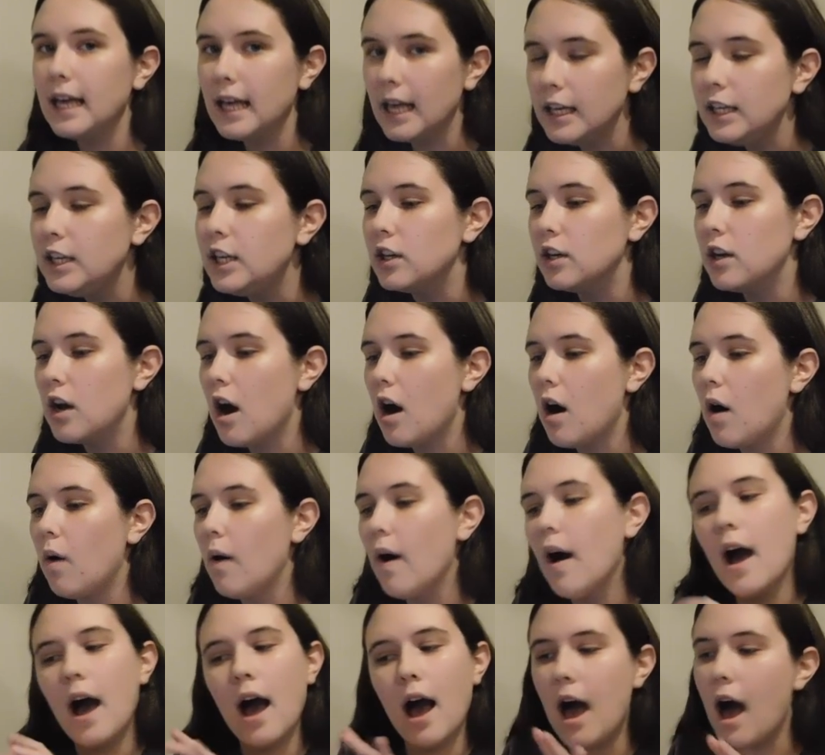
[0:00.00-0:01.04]
you know,
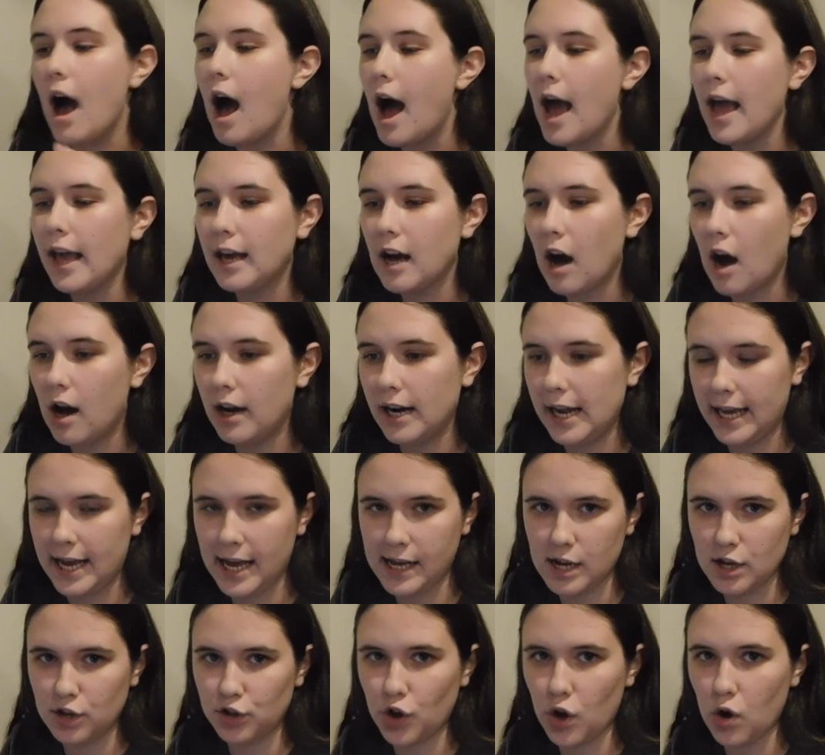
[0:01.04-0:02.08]
iconic in
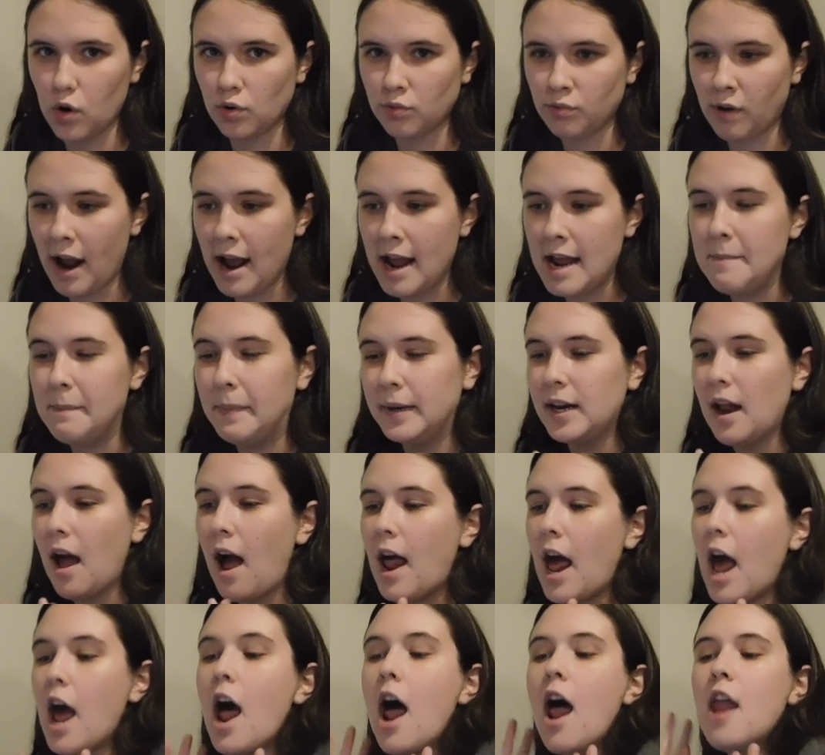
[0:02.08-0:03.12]
his own right, but
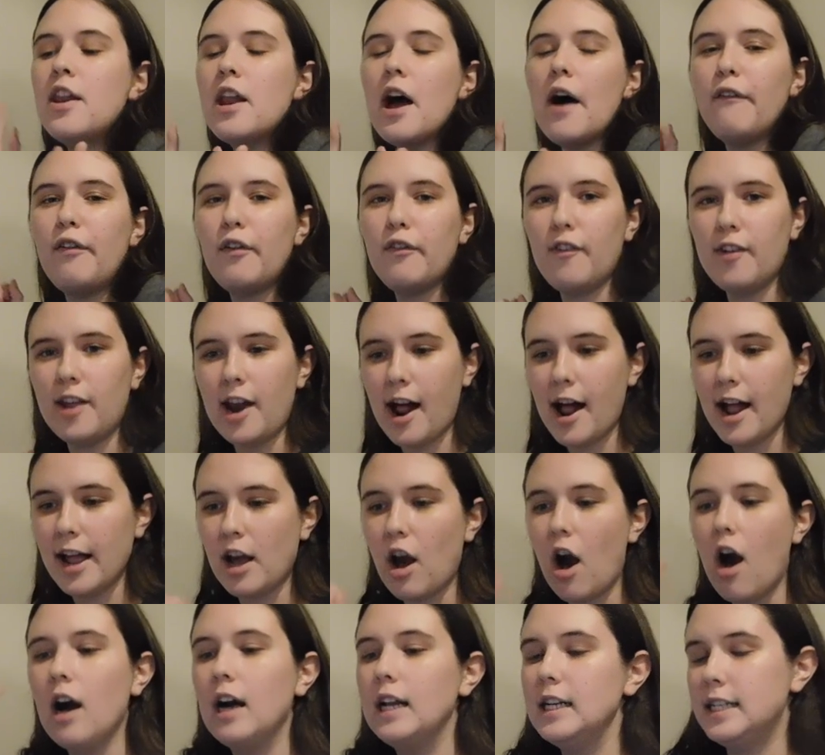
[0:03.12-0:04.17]
not enough of an
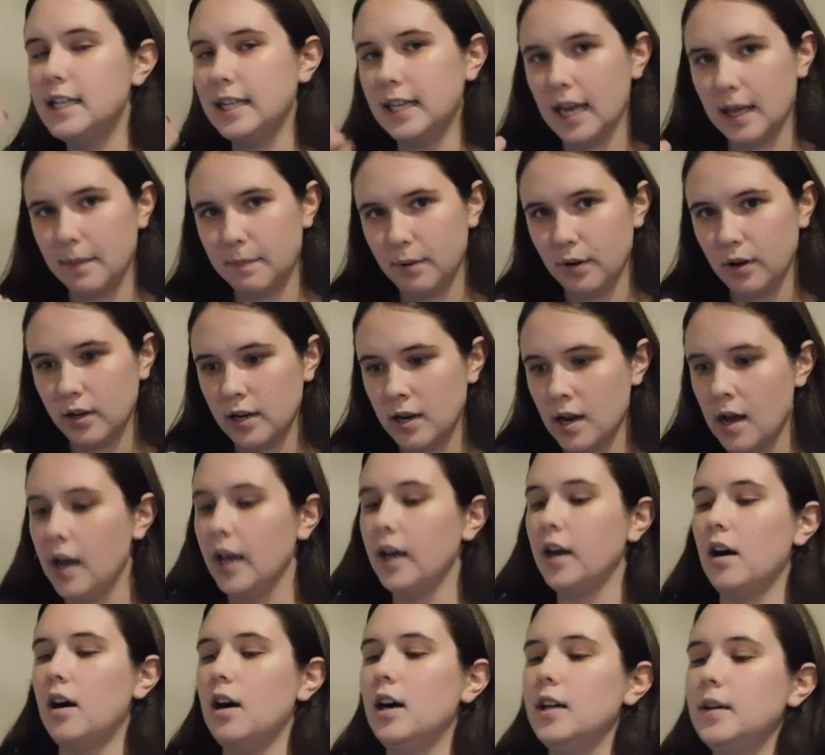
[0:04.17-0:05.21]
icon to get put in
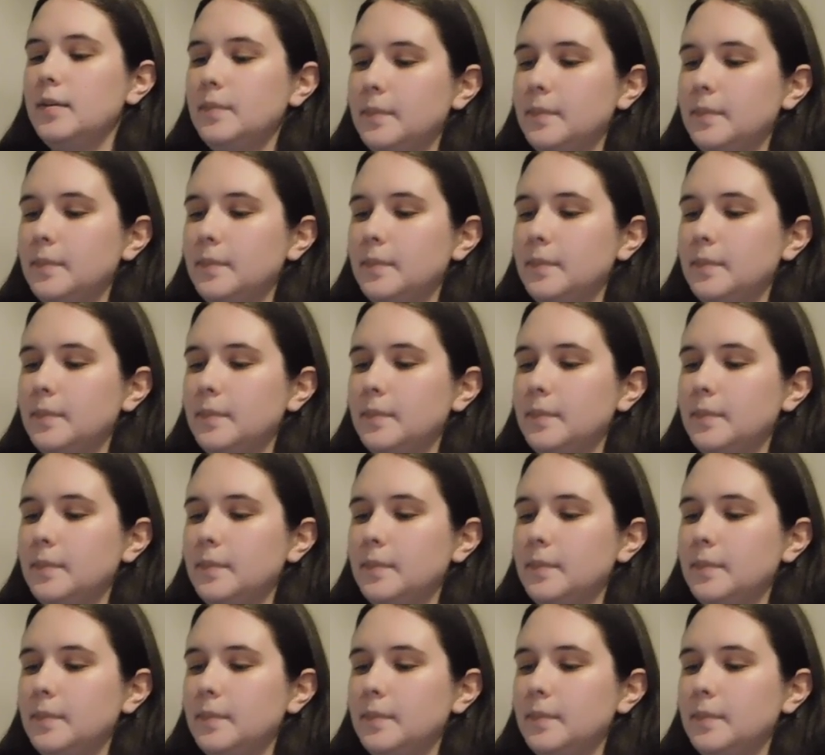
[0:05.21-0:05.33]
icon.